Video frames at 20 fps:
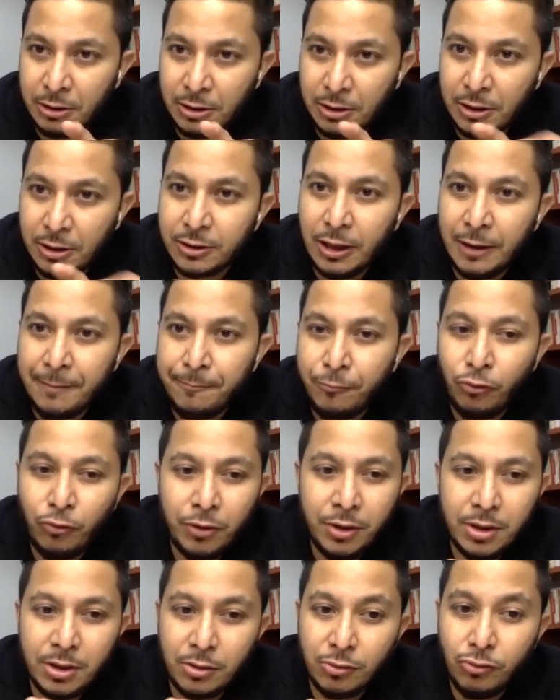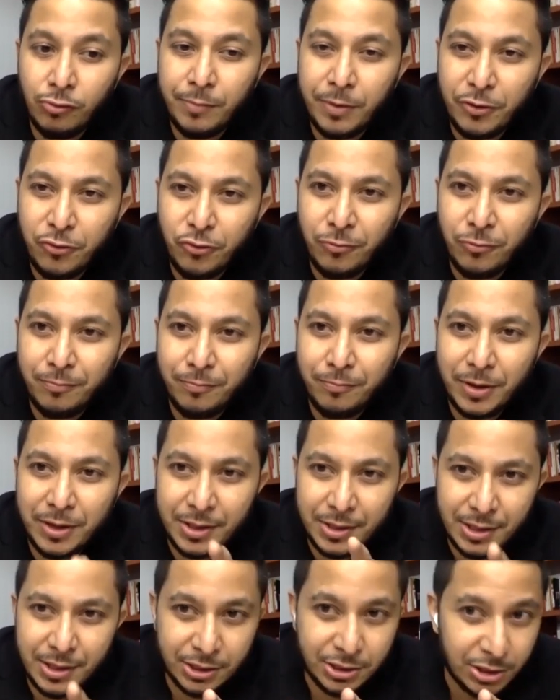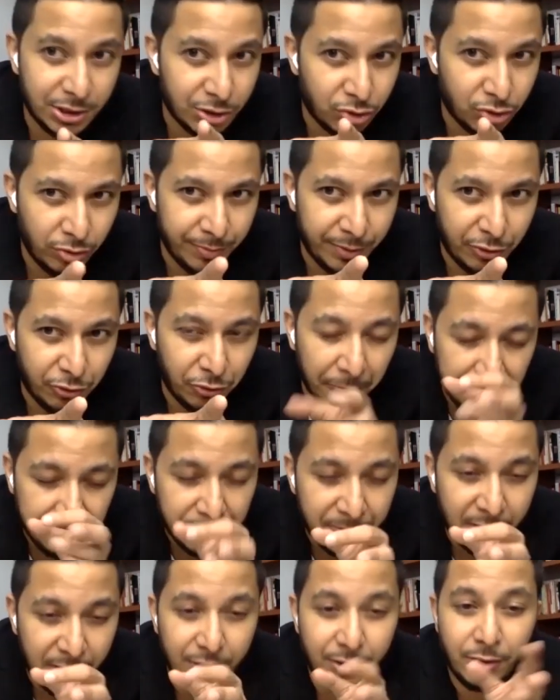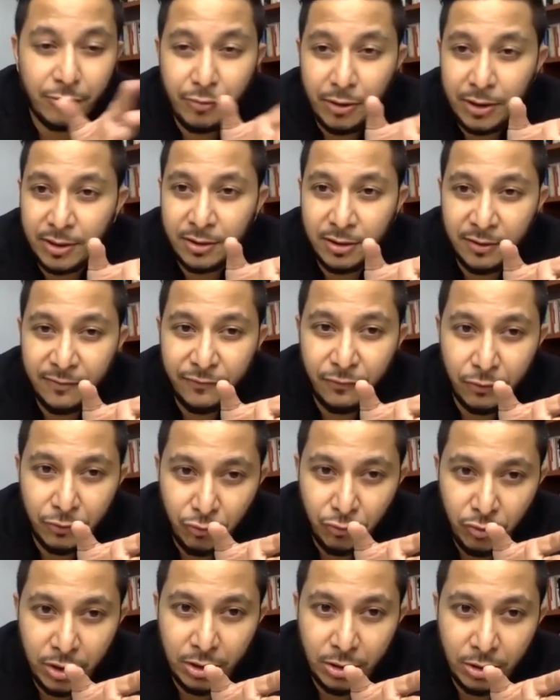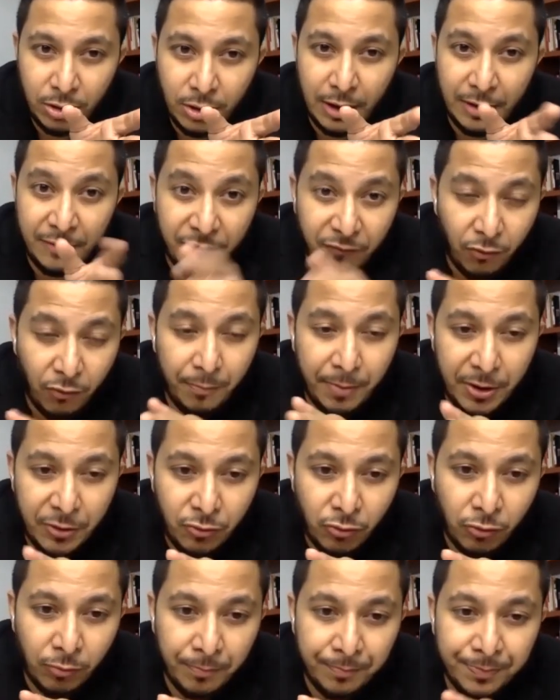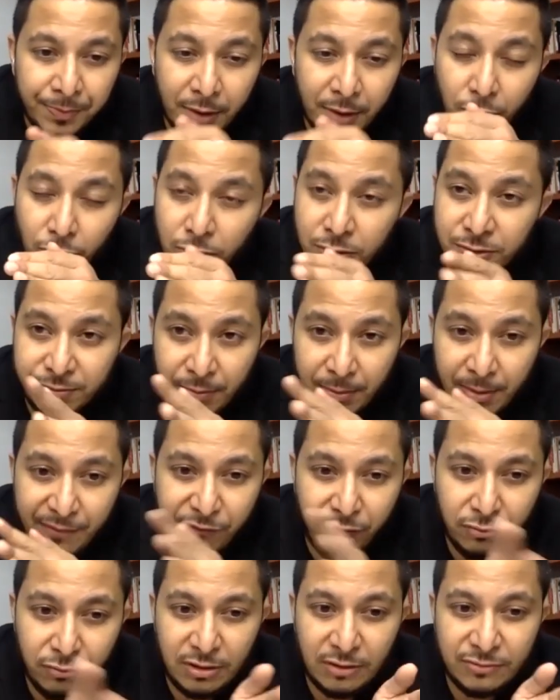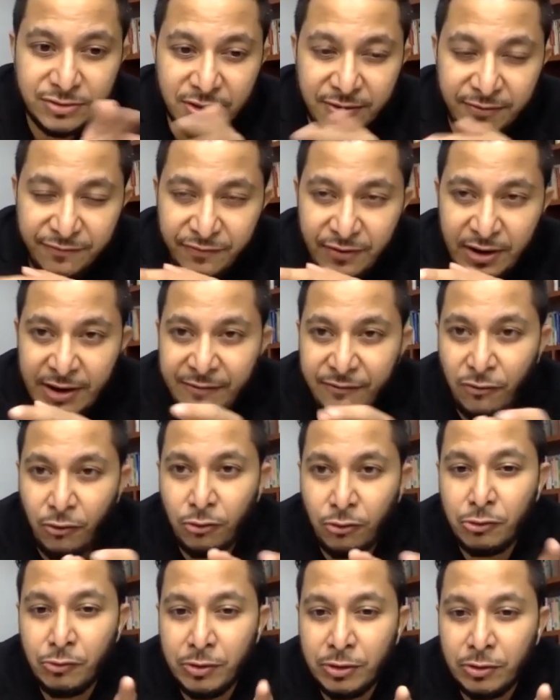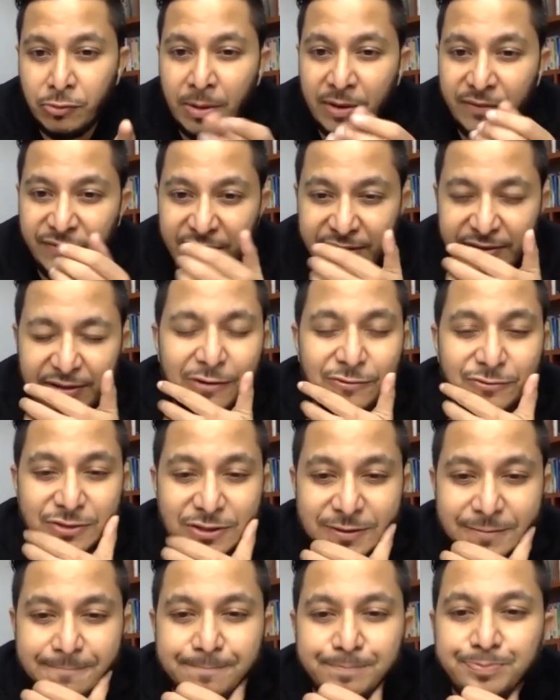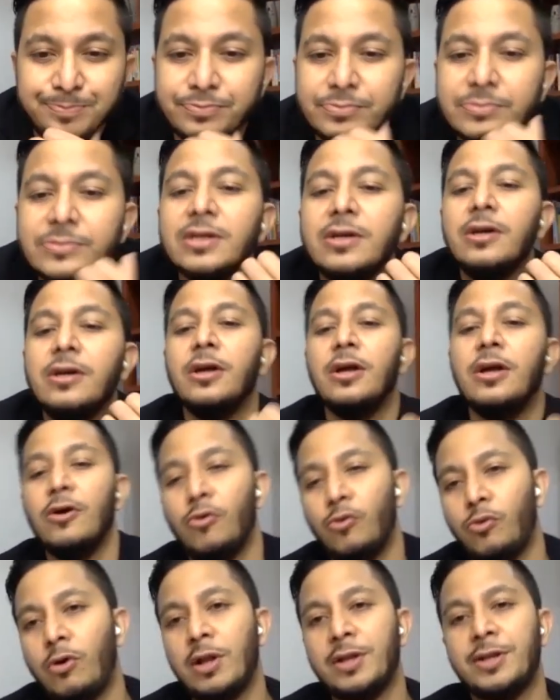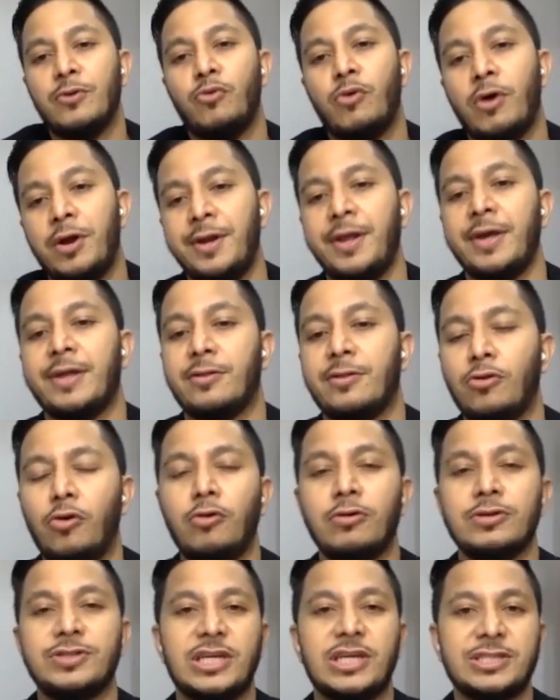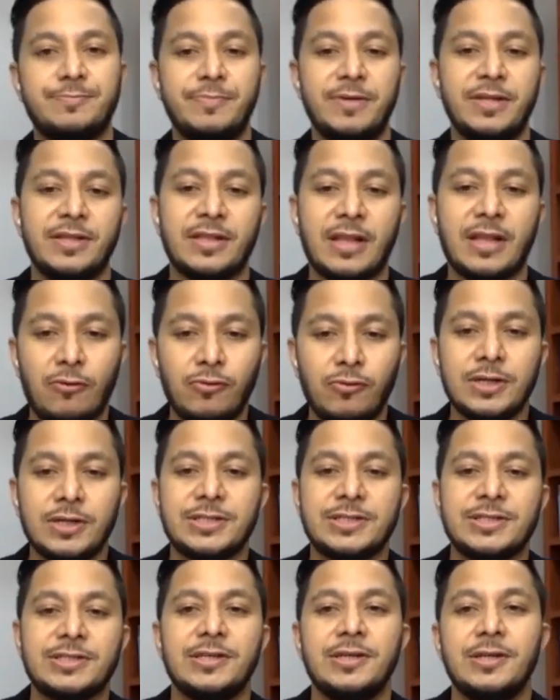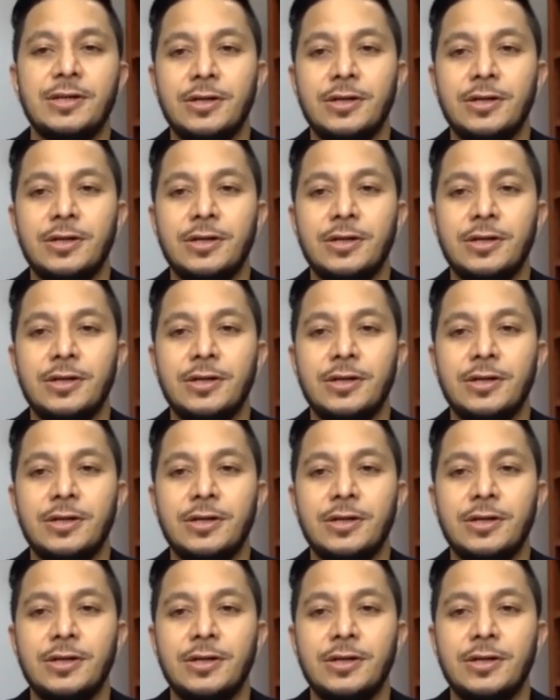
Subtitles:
the typo here is 2-bedroom, but it's actually 3-bedroom. The rental for 3 and 4-bedroom goes for about 4,500 all the way to about 5,000. While the one next door, Jasmine Towers,